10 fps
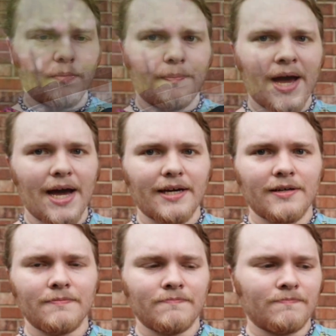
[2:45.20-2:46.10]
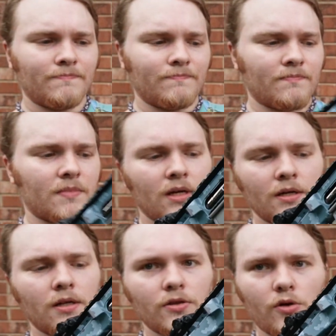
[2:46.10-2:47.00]
it back
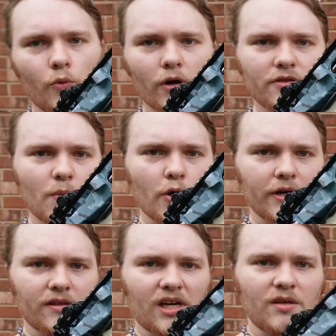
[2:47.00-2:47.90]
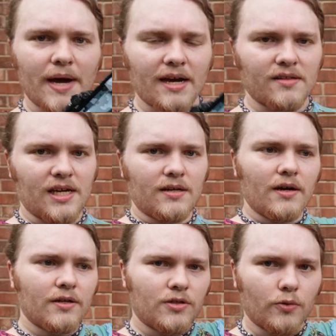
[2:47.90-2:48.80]
to work the motor inside the magazine
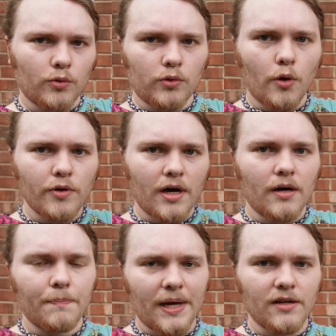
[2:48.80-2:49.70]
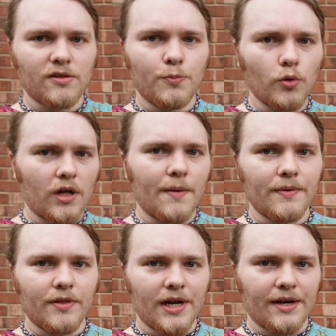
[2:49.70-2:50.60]
to load up and spool up
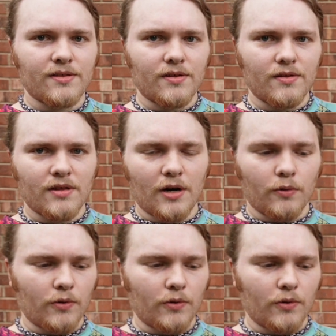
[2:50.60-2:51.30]
the next set of